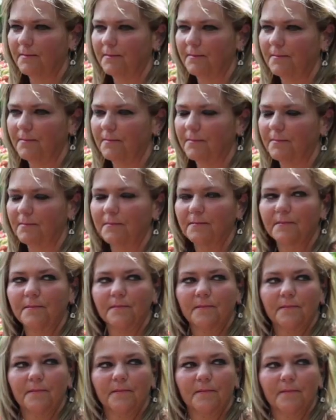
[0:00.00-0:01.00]

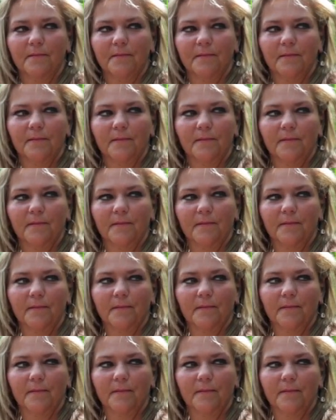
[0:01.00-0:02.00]

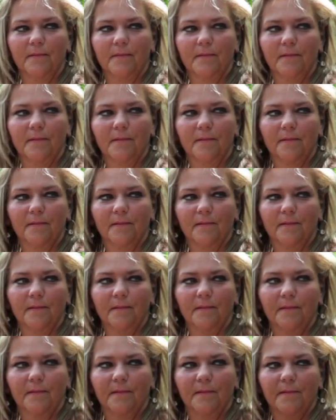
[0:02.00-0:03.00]

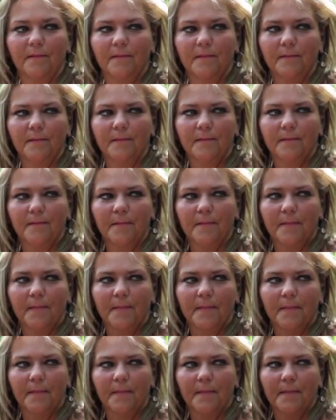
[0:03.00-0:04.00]

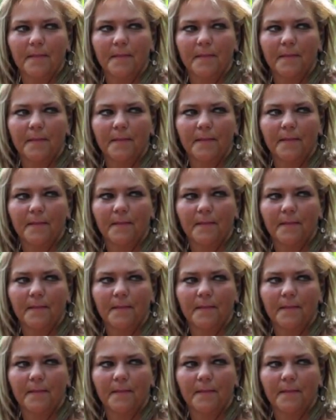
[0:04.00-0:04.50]
[no speech]